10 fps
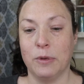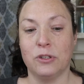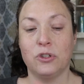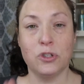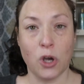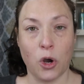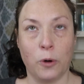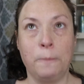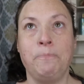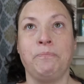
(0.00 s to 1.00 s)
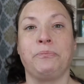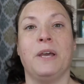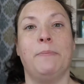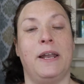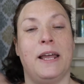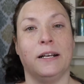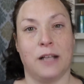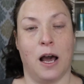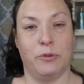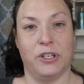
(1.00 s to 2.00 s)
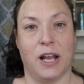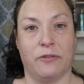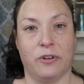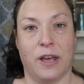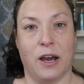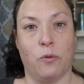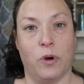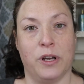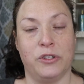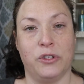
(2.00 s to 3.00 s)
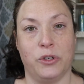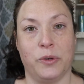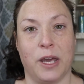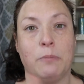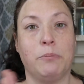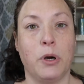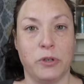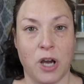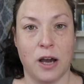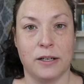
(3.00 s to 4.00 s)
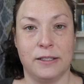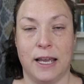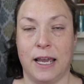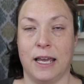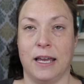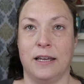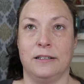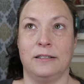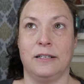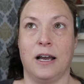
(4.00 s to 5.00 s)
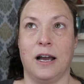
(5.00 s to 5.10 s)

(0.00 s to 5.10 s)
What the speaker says: So my next option after that was to get Botox, and